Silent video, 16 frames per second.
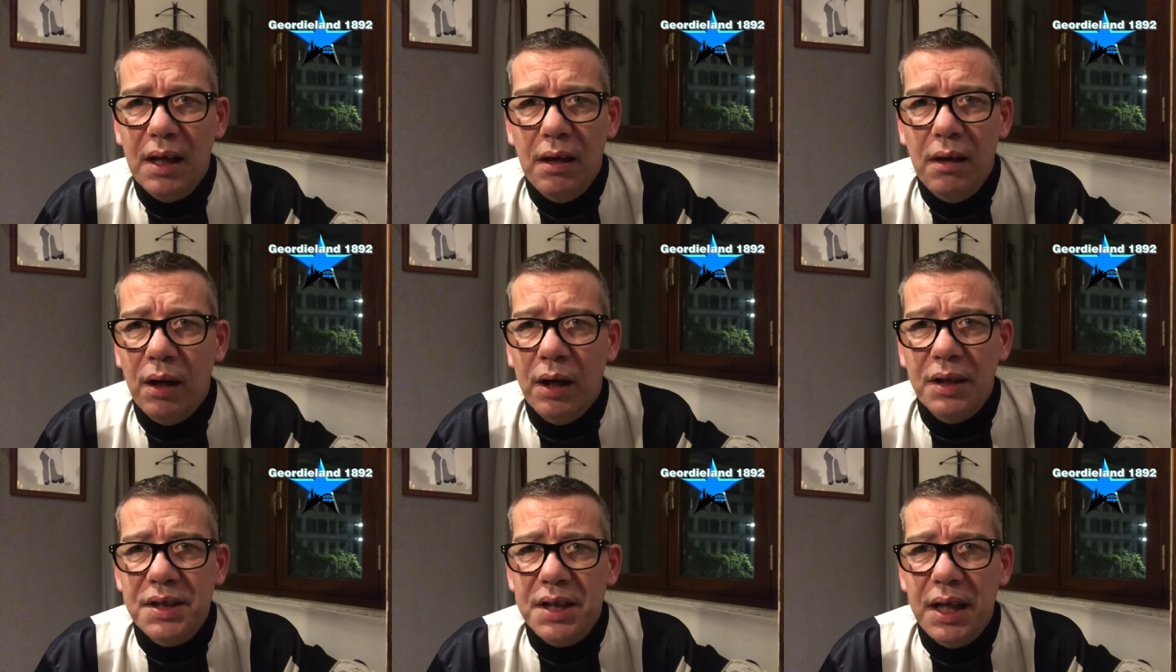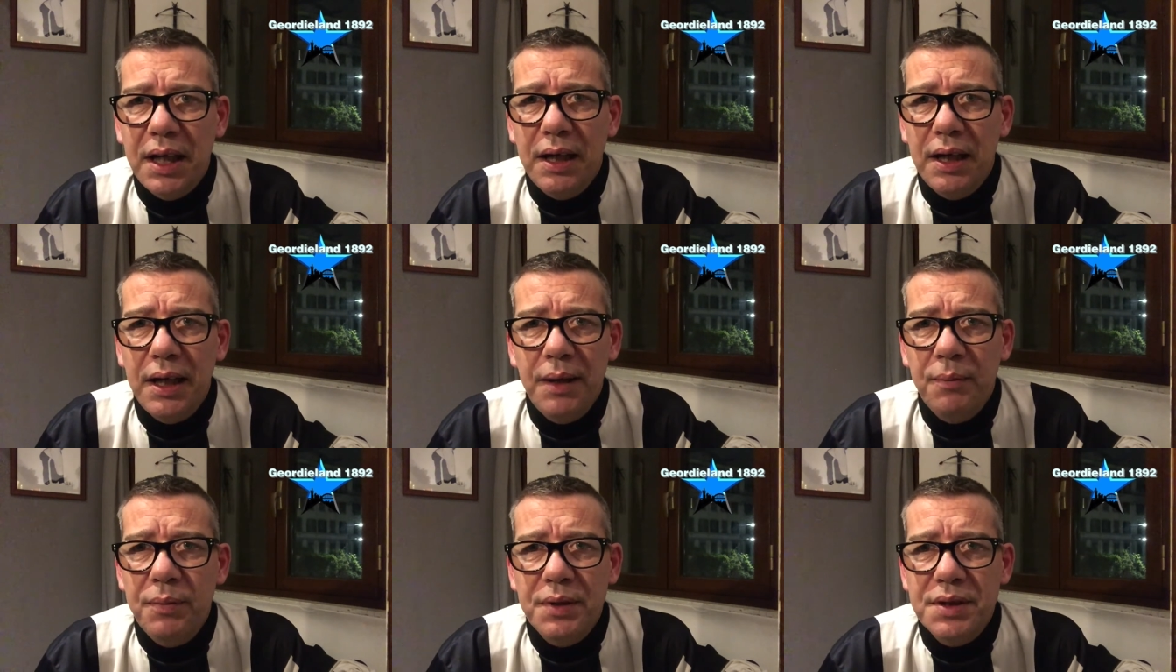honestly,
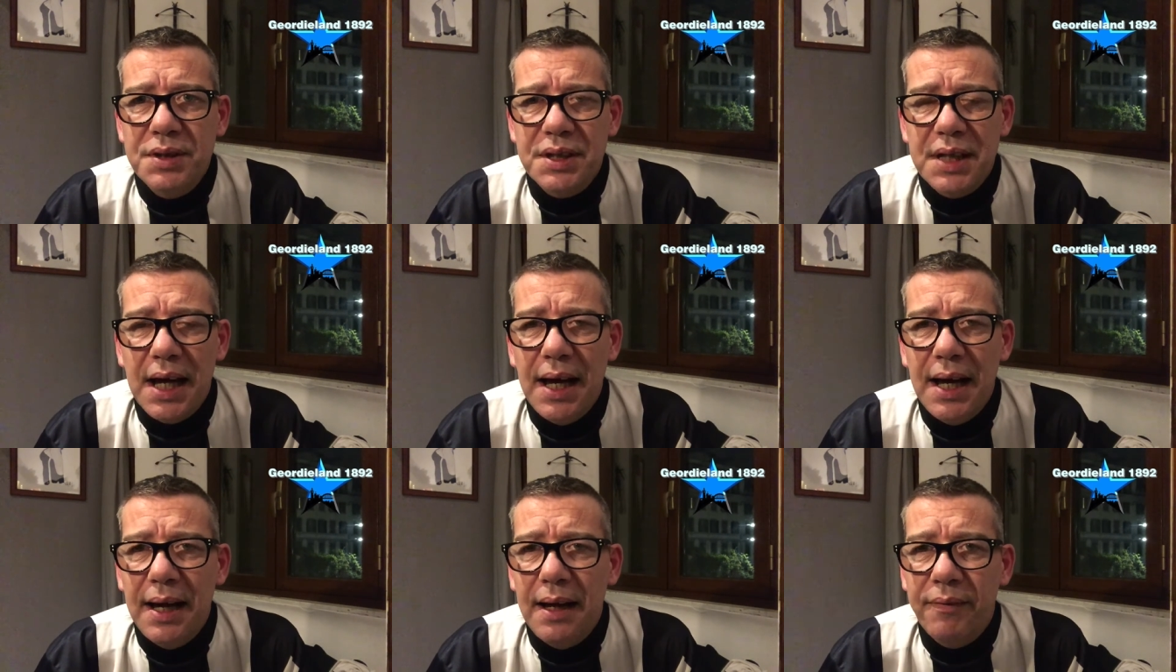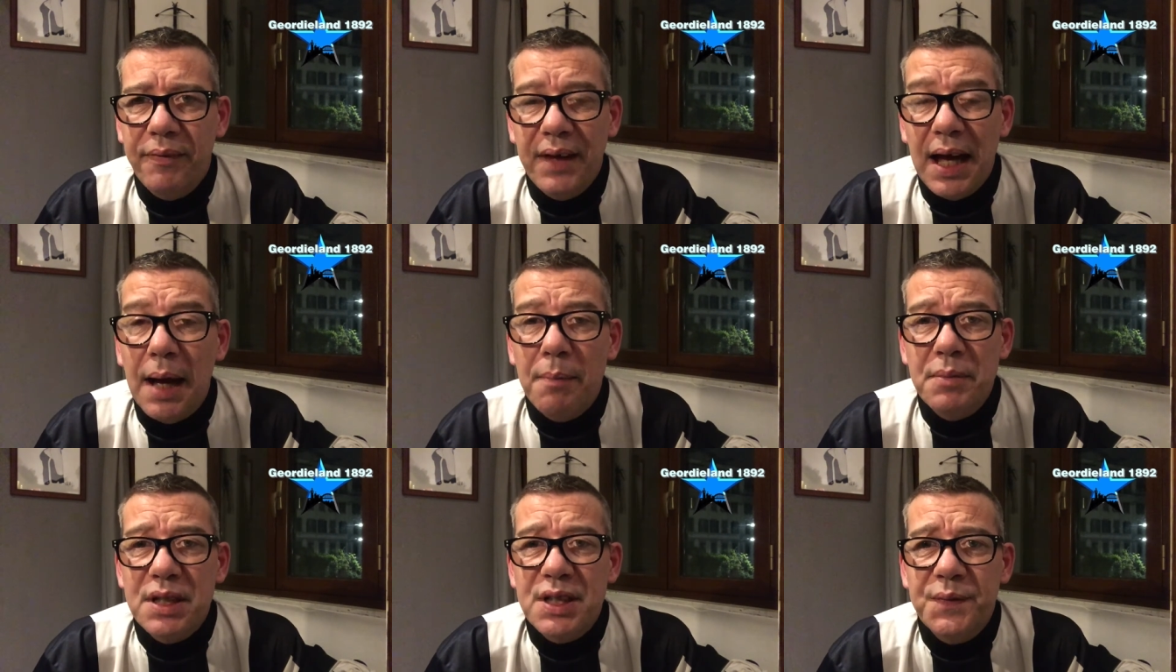it was the
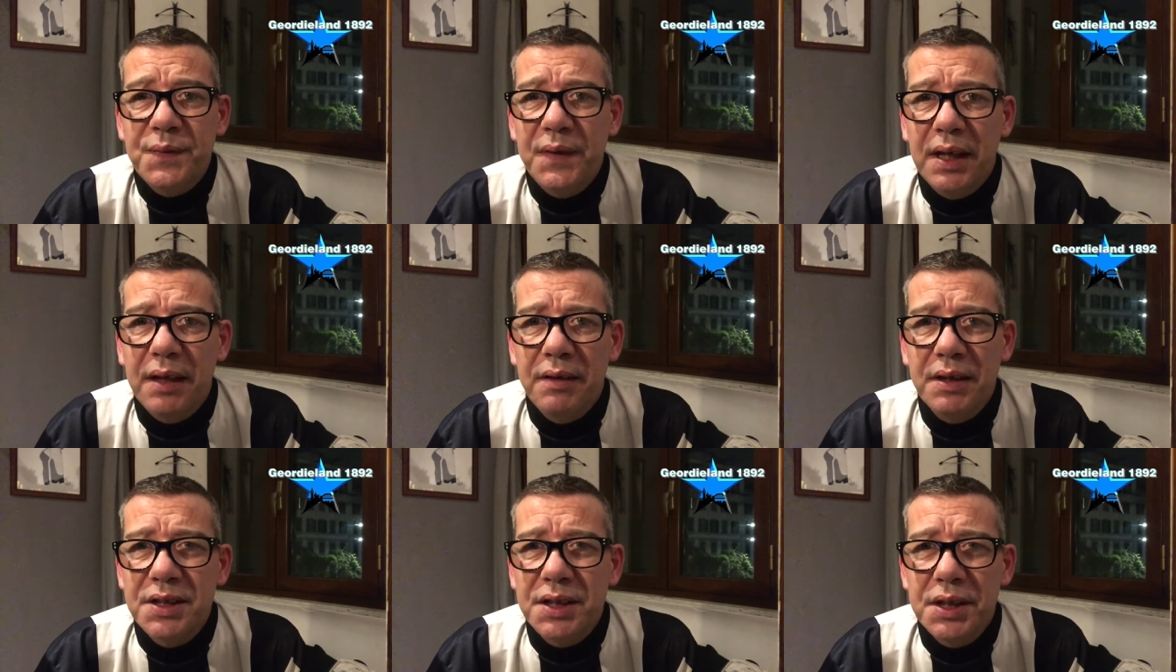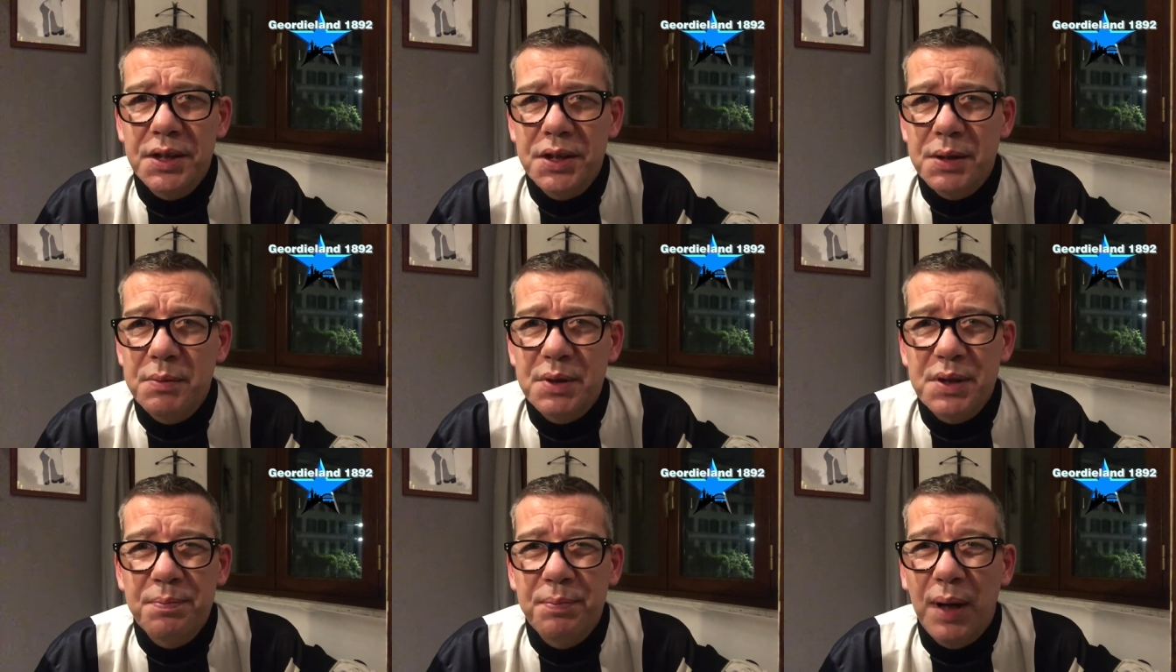atmosphere at St
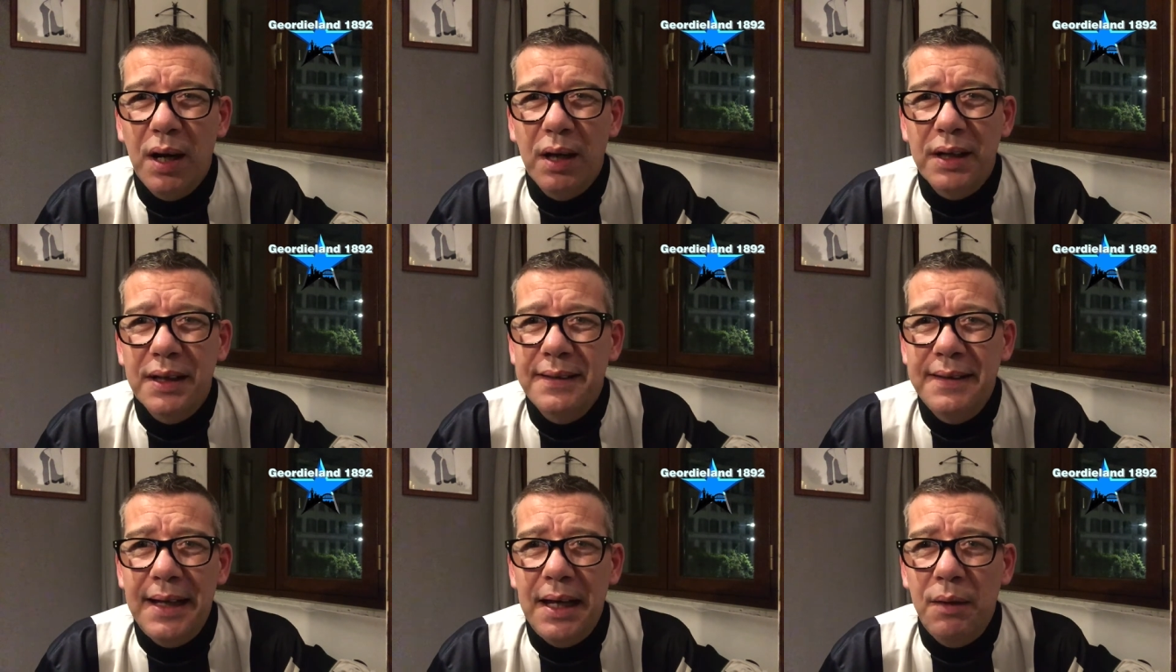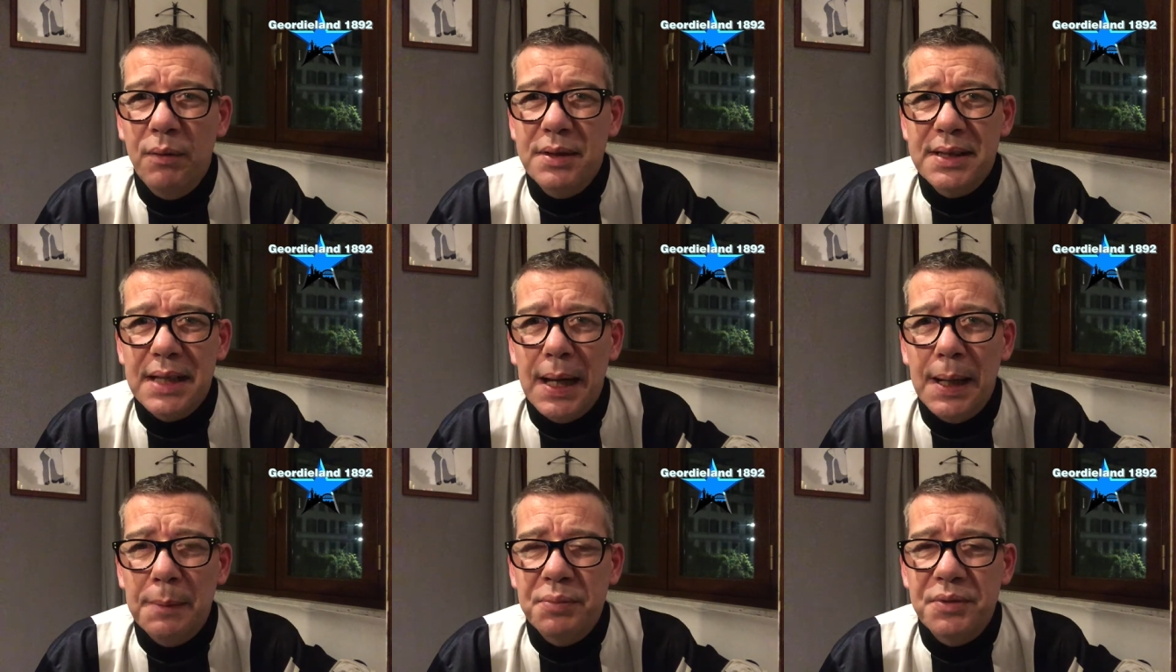James's Park today was
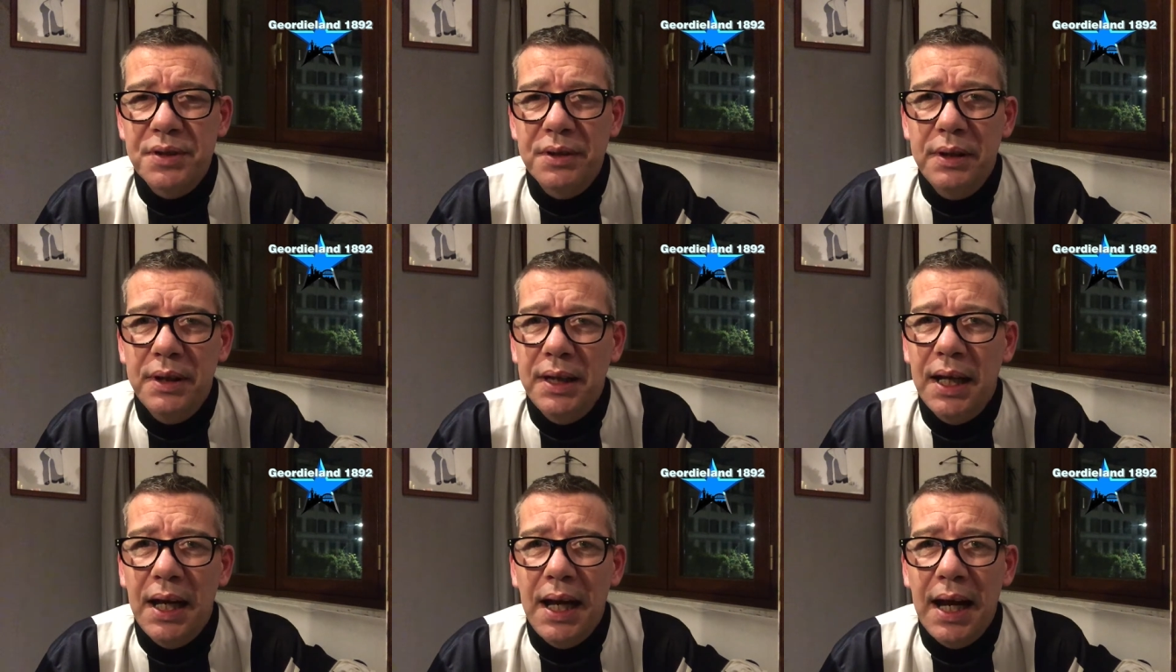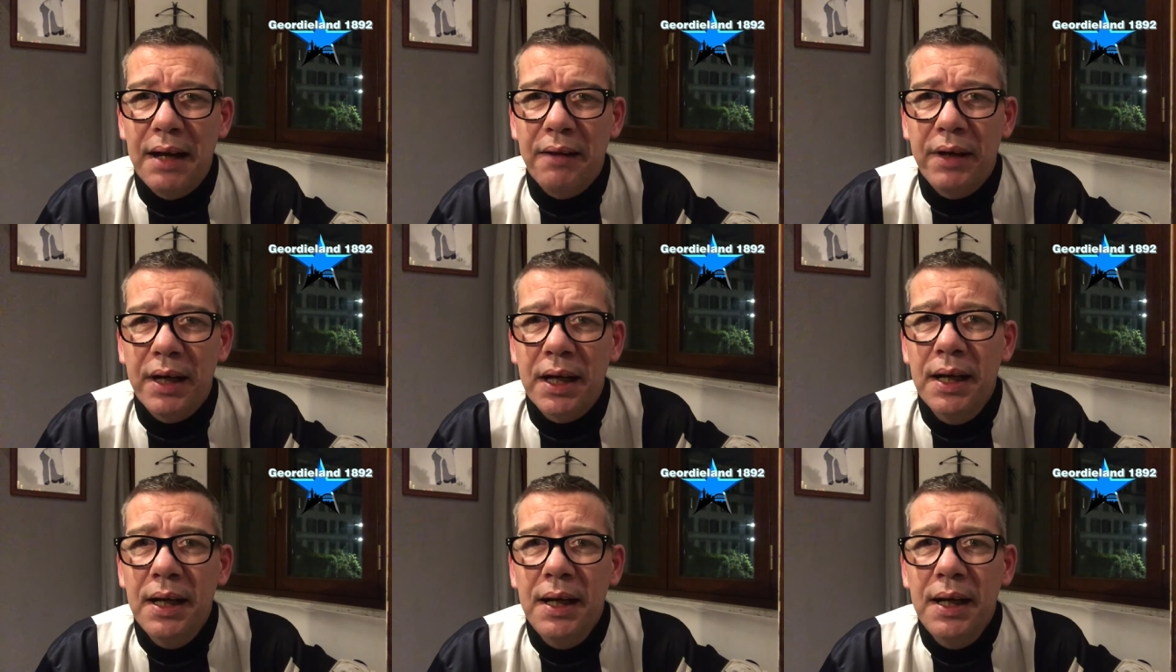absolutely electric.